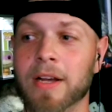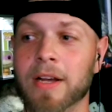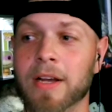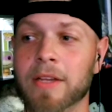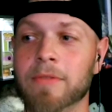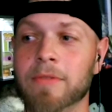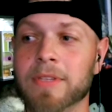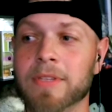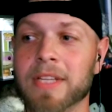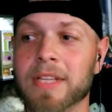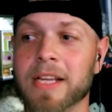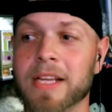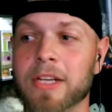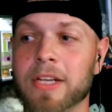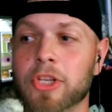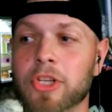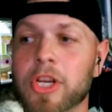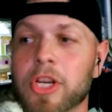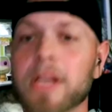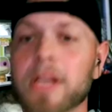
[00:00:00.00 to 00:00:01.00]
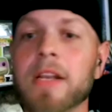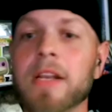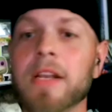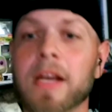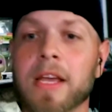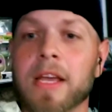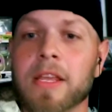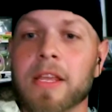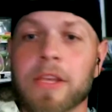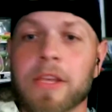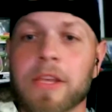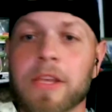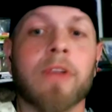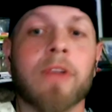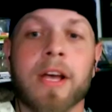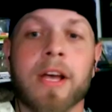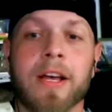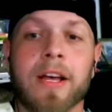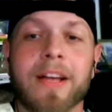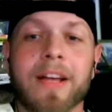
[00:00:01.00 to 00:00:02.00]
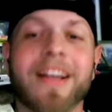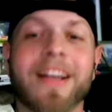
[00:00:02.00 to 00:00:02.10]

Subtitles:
It was like a chicken nugget yoga.